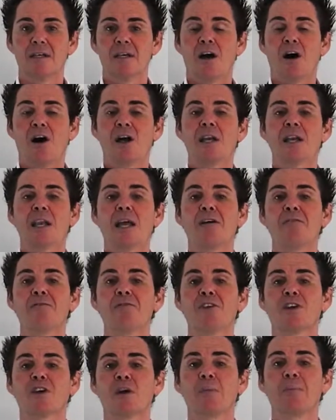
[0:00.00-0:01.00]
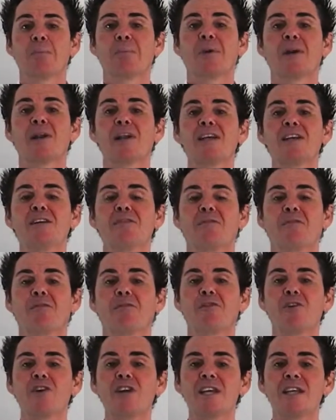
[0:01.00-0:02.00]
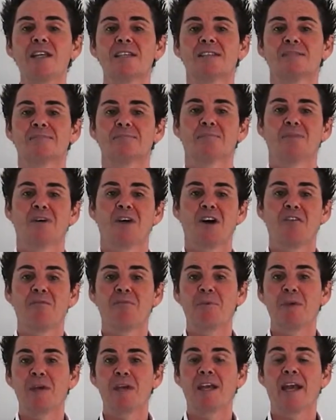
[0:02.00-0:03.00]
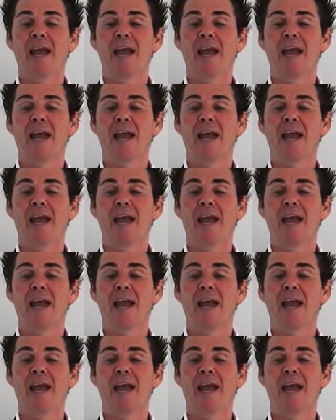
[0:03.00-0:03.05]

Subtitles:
I love the complete freedom of being a